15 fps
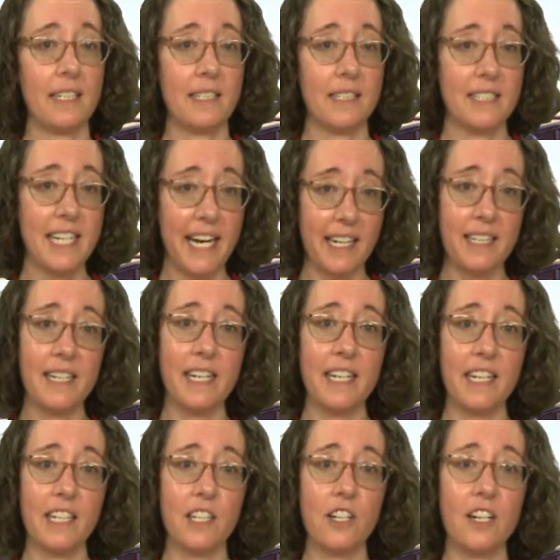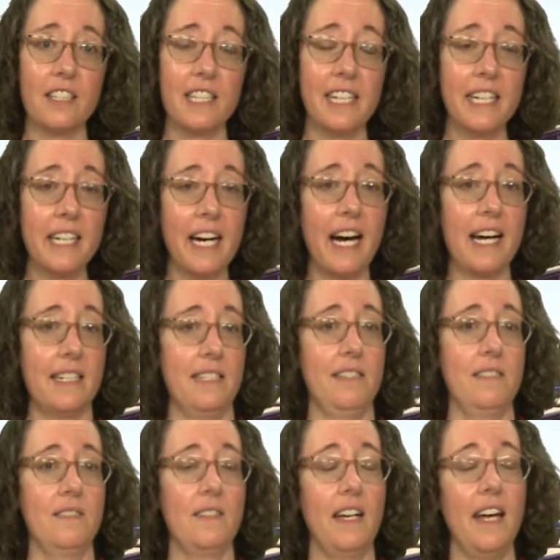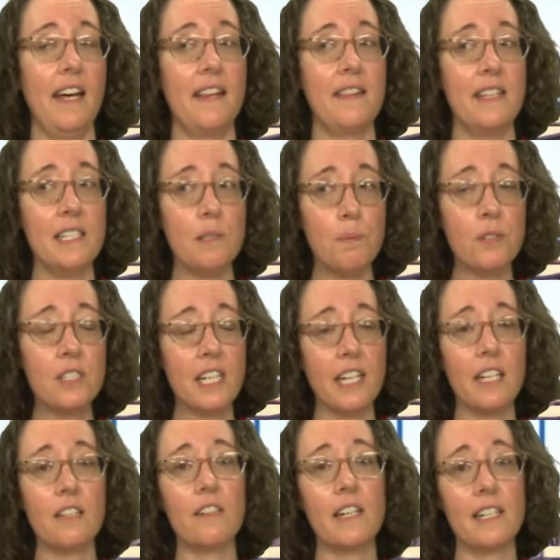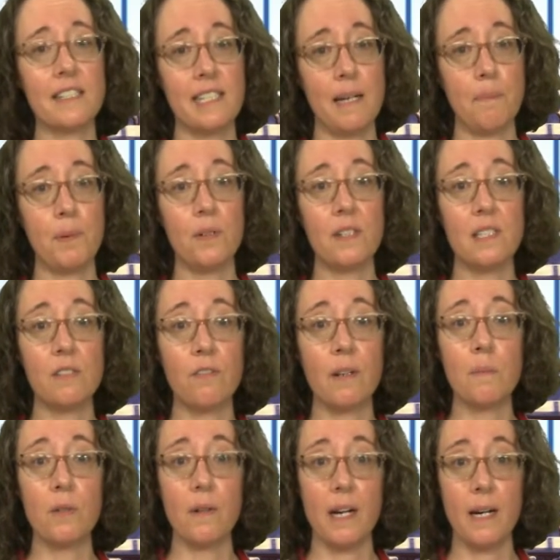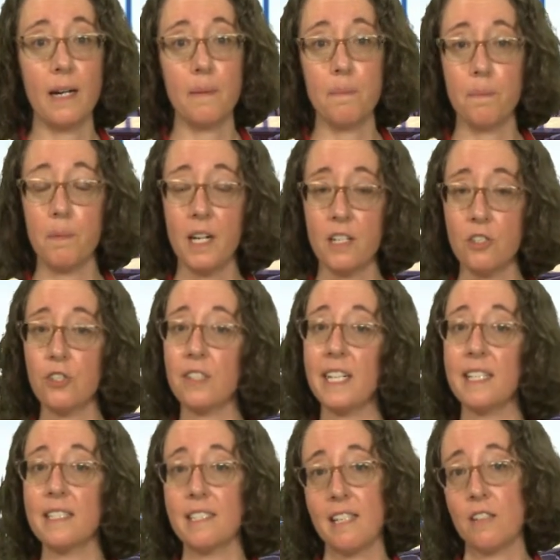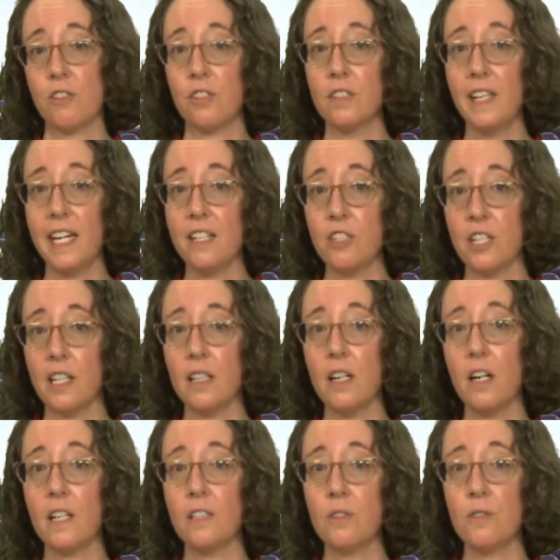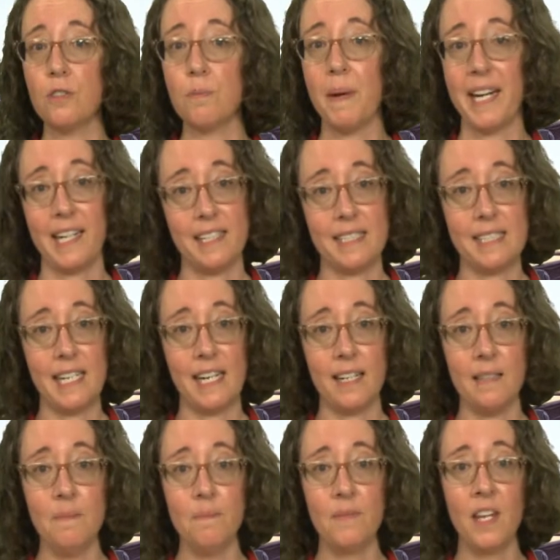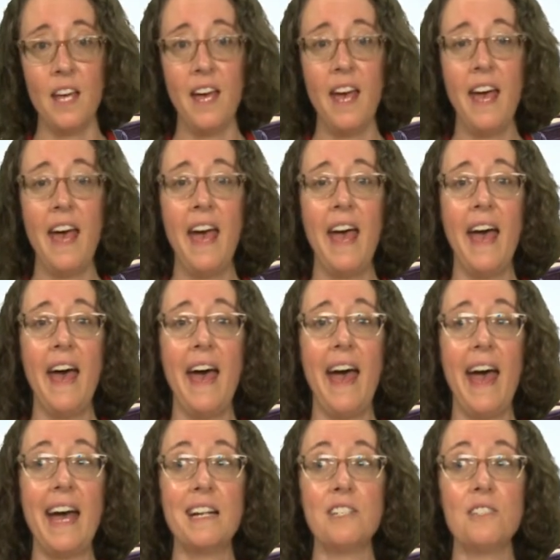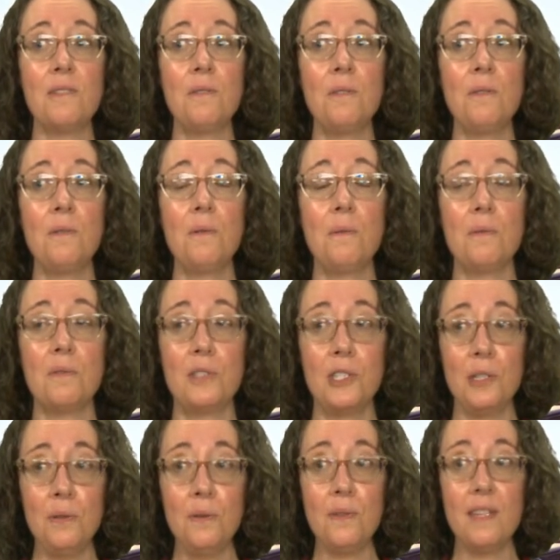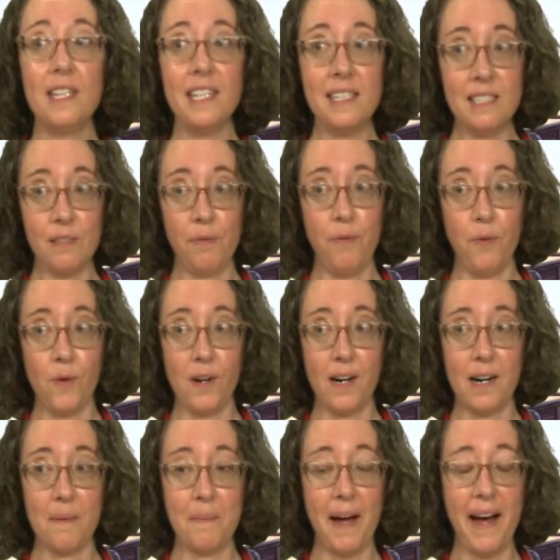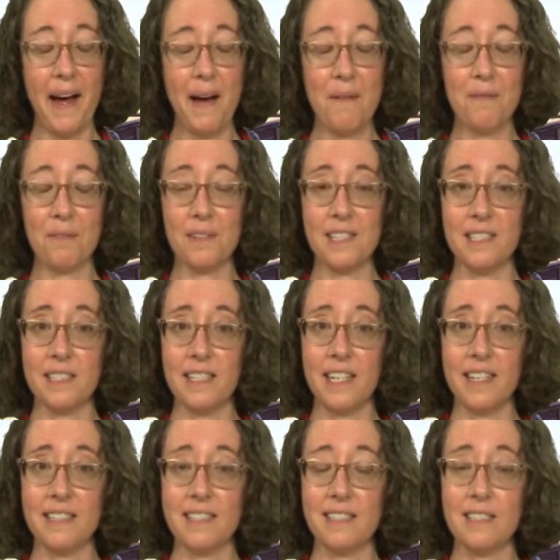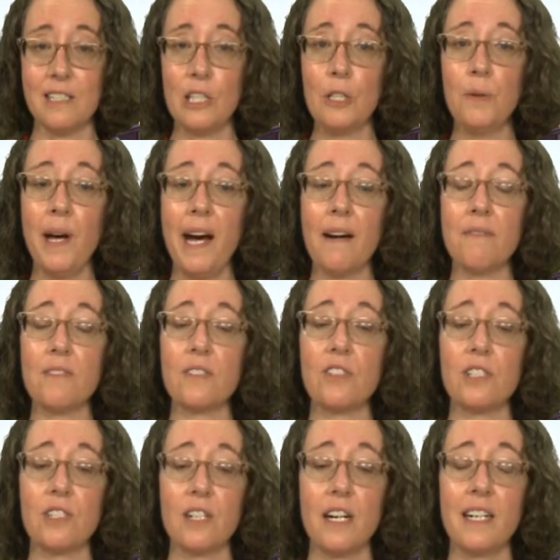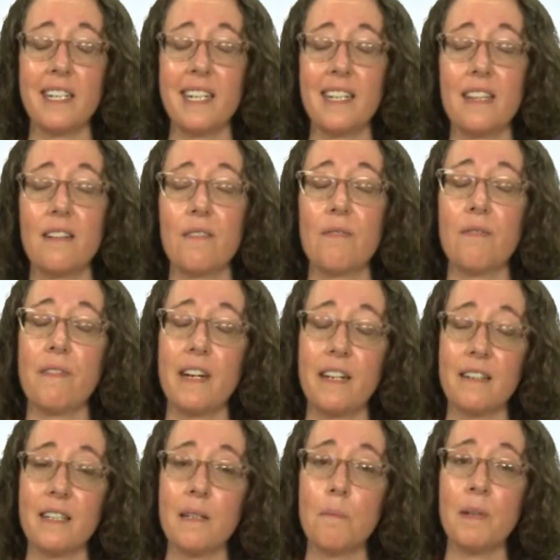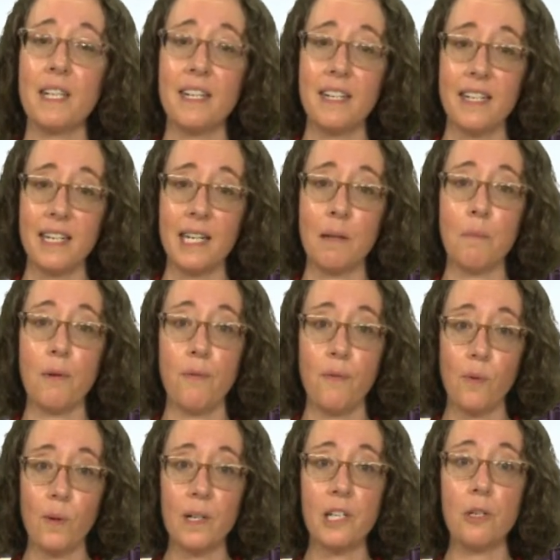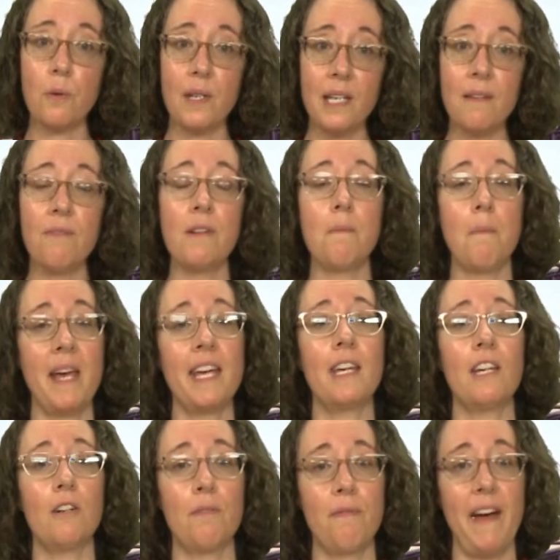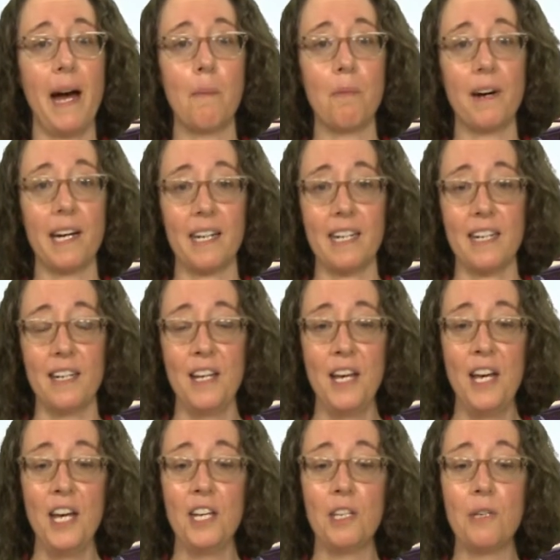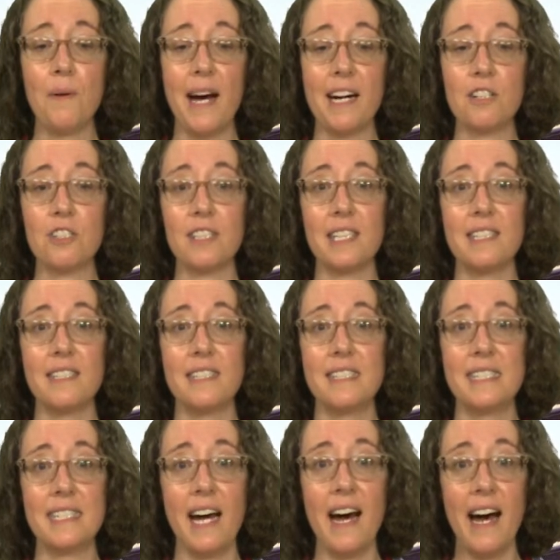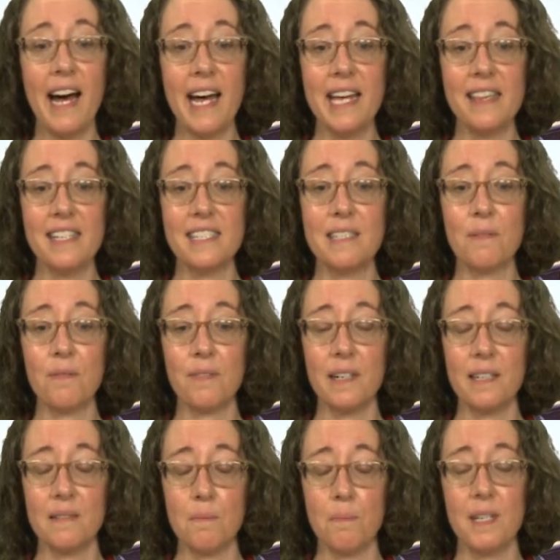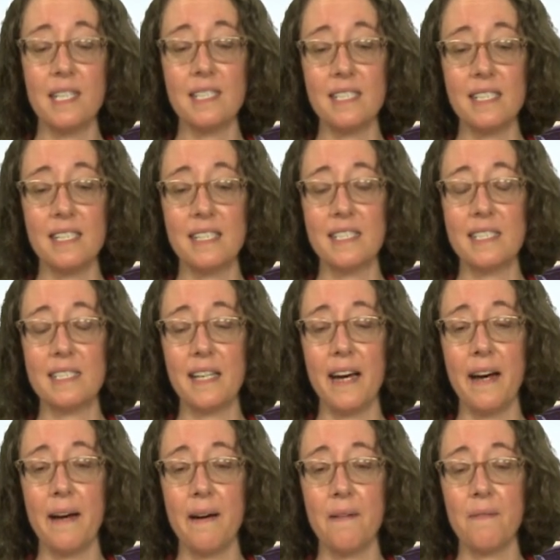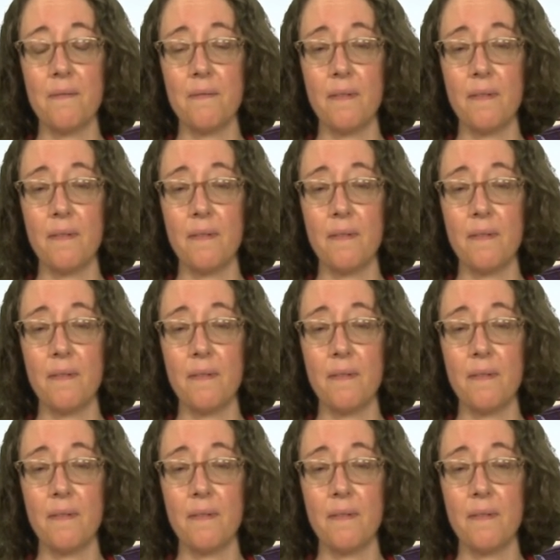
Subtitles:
technique called ikat. And this particular example is from a country in Central Asia called Uzbekistan. And to do this form of resist, you have to start at the very beginning before you even make your fabric. You actually dye the different pieces of